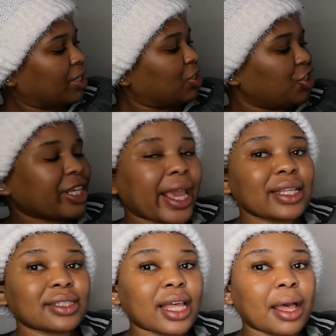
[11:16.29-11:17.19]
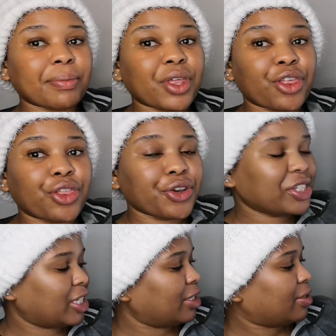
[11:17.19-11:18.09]
she gets
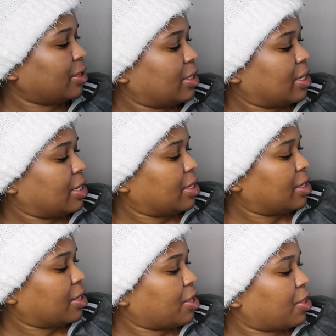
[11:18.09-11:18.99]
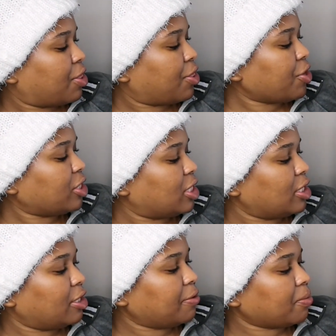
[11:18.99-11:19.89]
30.
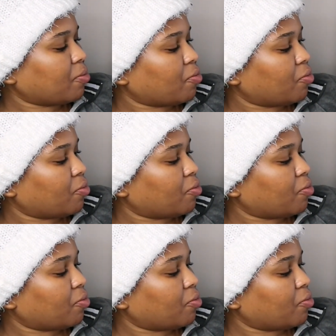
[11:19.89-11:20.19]
30